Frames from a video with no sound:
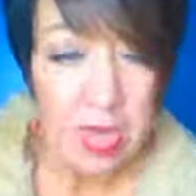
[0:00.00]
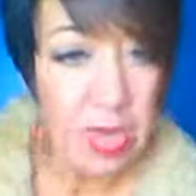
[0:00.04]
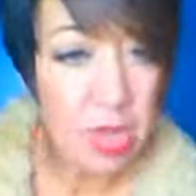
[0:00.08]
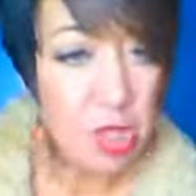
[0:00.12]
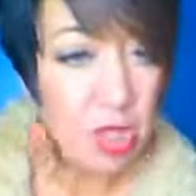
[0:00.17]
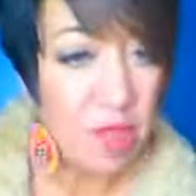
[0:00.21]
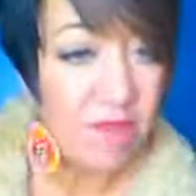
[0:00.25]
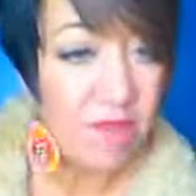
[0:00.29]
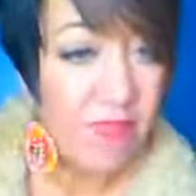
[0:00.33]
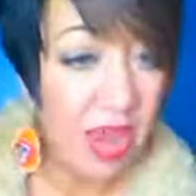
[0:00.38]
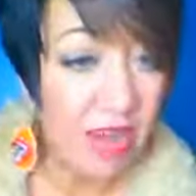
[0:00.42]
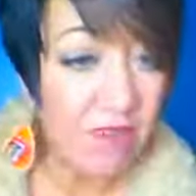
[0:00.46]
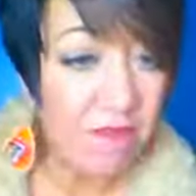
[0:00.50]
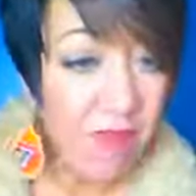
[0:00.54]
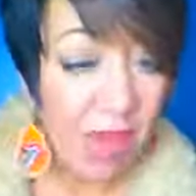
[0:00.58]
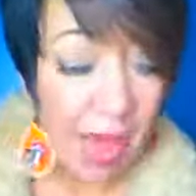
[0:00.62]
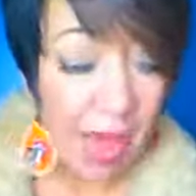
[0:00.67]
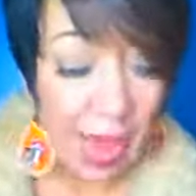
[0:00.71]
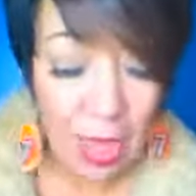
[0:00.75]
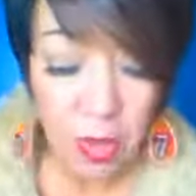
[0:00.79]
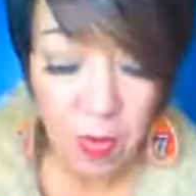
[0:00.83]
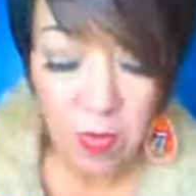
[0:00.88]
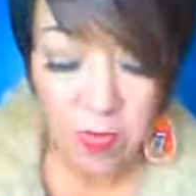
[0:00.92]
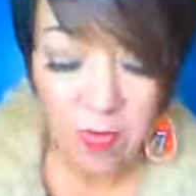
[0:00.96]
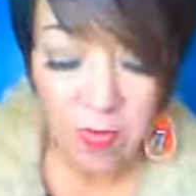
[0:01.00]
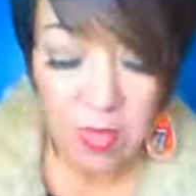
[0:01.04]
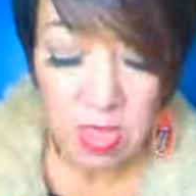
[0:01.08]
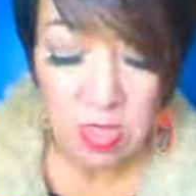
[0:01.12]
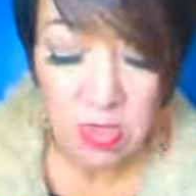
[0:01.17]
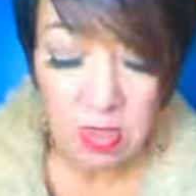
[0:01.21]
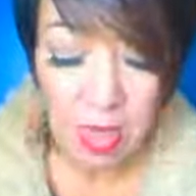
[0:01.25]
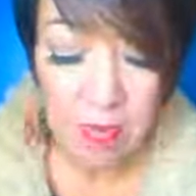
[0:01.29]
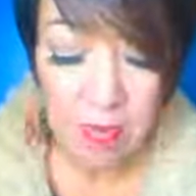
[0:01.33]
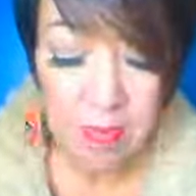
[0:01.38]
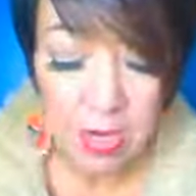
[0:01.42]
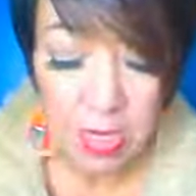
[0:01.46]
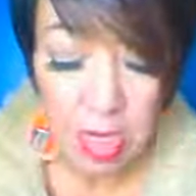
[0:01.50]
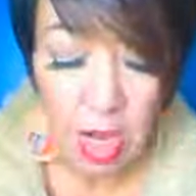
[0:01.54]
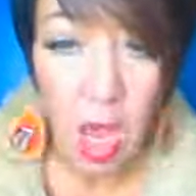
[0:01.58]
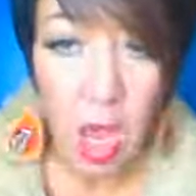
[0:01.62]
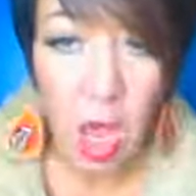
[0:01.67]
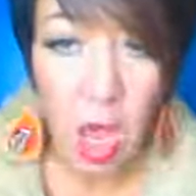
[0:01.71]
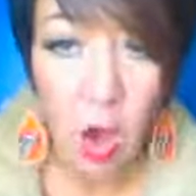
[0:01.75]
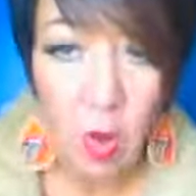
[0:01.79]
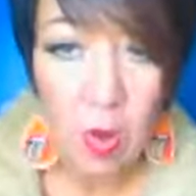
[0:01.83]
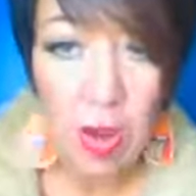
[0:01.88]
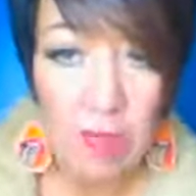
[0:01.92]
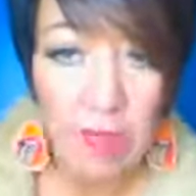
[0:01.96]
Did you find value in this? Let me
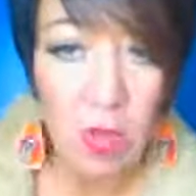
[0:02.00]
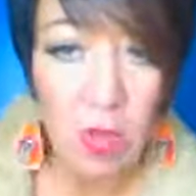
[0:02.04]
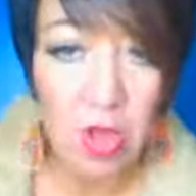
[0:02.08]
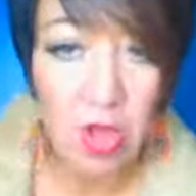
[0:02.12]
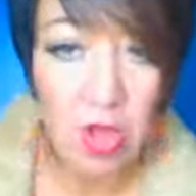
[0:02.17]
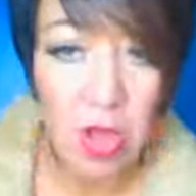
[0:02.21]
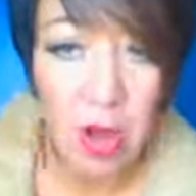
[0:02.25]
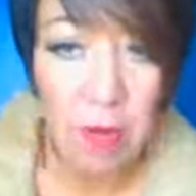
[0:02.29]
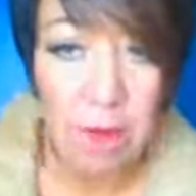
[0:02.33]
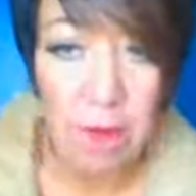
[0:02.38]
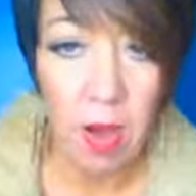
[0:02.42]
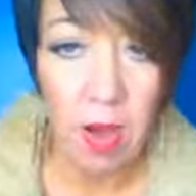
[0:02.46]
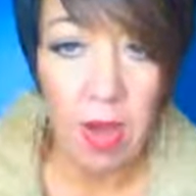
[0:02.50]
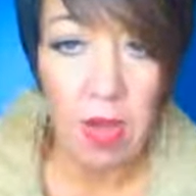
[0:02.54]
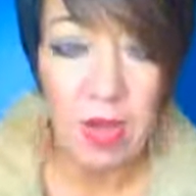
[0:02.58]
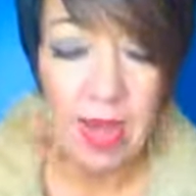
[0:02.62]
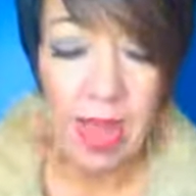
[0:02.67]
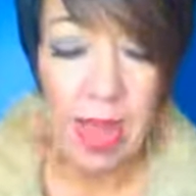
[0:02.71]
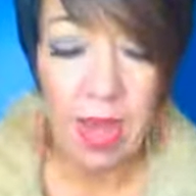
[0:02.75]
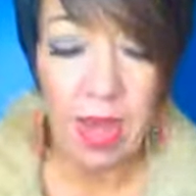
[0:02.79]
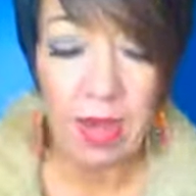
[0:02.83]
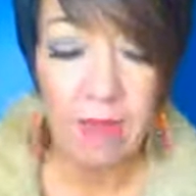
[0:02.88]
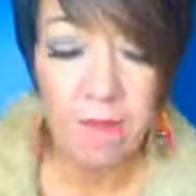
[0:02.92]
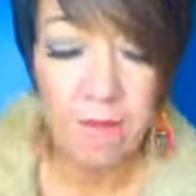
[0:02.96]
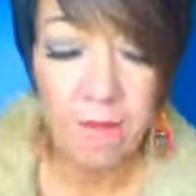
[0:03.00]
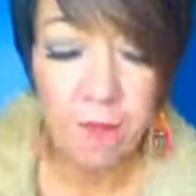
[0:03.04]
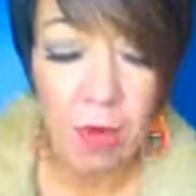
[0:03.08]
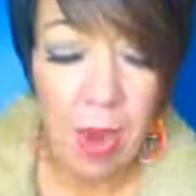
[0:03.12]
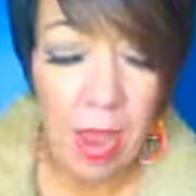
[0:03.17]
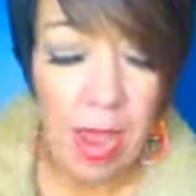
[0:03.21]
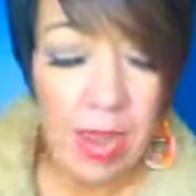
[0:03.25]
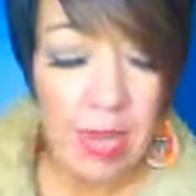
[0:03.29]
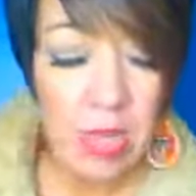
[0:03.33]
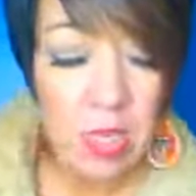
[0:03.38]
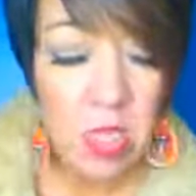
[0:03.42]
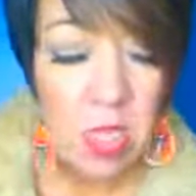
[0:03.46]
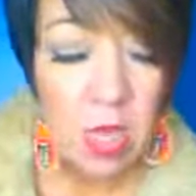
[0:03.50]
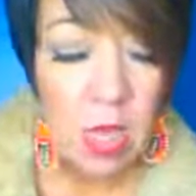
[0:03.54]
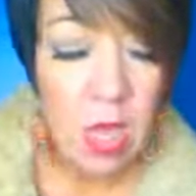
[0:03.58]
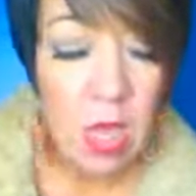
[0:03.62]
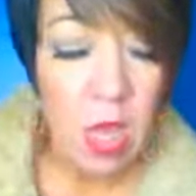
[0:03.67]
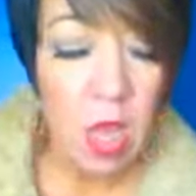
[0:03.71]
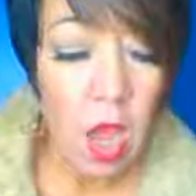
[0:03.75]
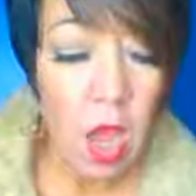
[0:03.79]
know. Hit the share button. Tag a friend.